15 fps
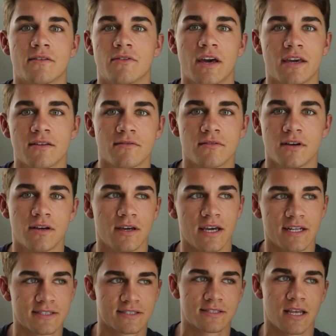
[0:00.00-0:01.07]
Like
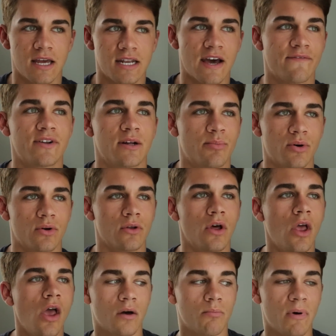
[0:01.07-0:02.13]
it's inevitable.
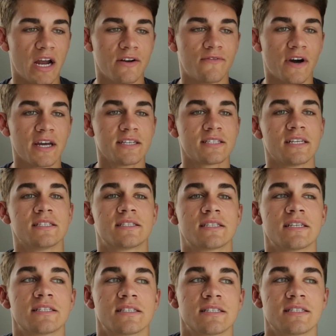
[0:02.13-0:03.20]
My advice is
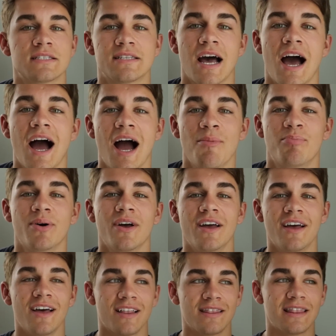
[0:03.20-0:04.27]
to stop
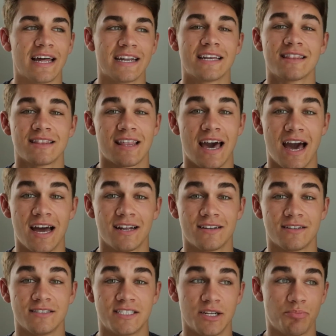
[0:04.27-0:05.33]
letting
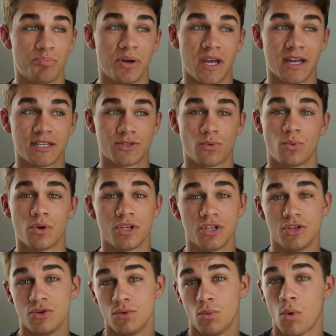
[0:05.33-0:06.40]
that depict what
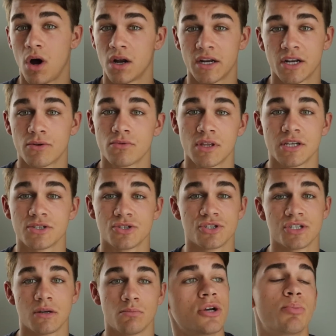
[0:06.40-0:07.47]
you want in a
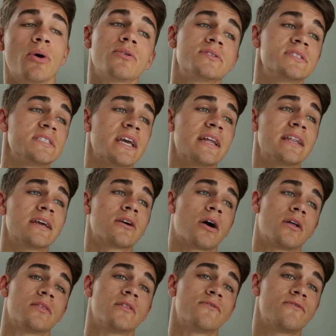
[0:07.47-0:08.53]
relationship. You're both standing
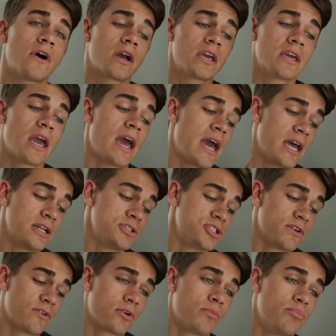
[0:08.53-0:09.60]
on the fucking
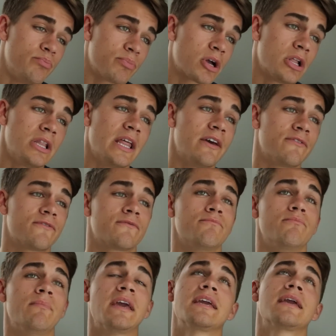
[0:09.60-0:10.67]
edge of a
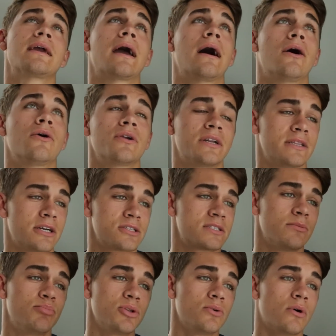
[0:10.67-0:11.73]
cliff making out and there's
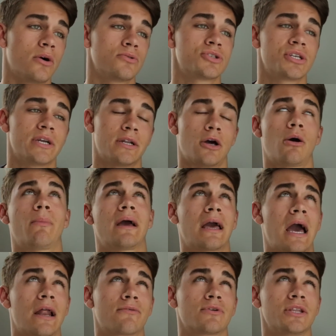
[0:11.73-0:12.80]
the blue ocean. Oh my
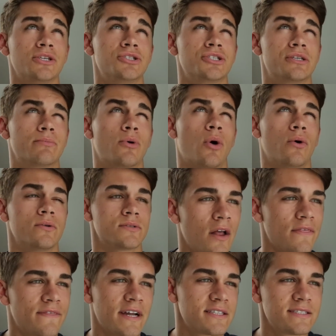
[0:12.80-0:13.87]
god, relationship goals.
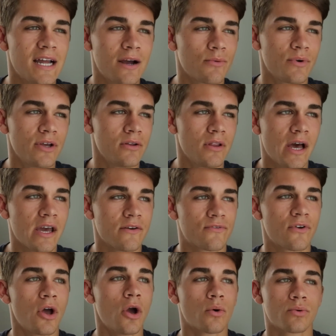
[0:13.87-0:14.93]
That's not real life.
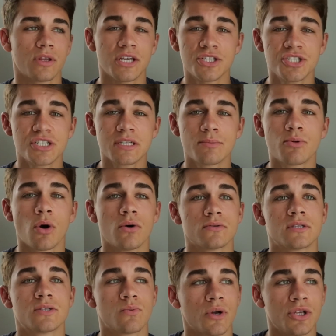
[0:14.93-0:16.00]
Relationship
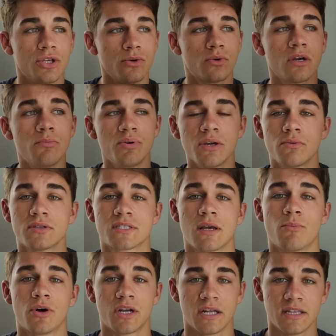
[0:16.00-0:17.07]
goals is when you can be with
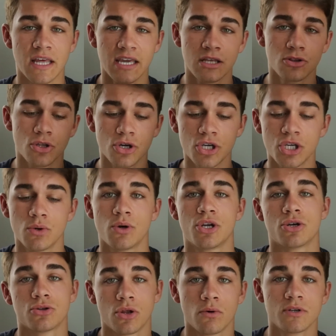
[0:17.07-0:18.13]
someone and they can look at you at
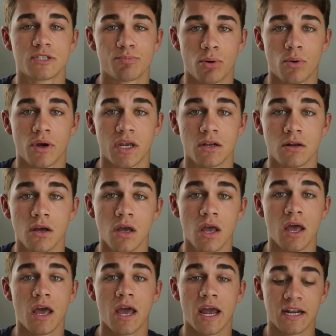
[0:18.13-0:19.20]
your lowest point
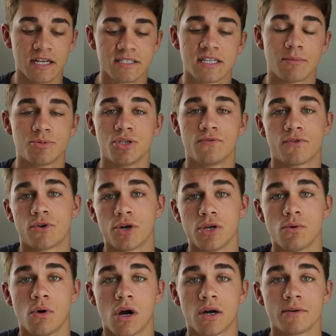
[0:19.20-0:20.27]
and accept you for who
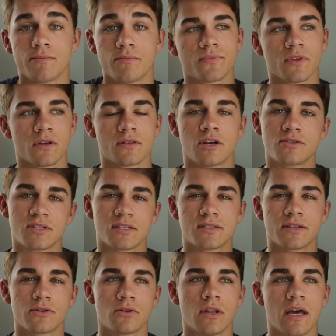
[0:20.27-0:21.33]
you are. There's this
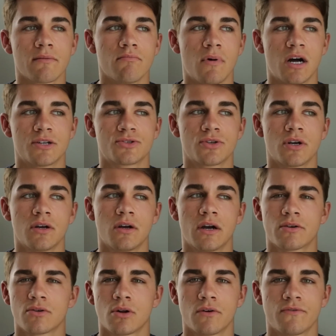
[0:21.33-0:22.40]
little like mantra,
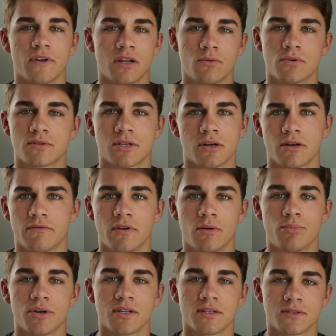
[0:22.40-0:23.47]
I don't know if anyone's heard of
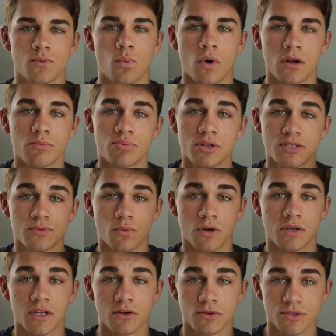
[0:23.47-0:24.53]
it, but it's one plus
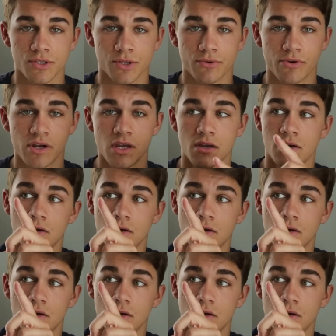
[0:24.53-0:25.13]
one equals three.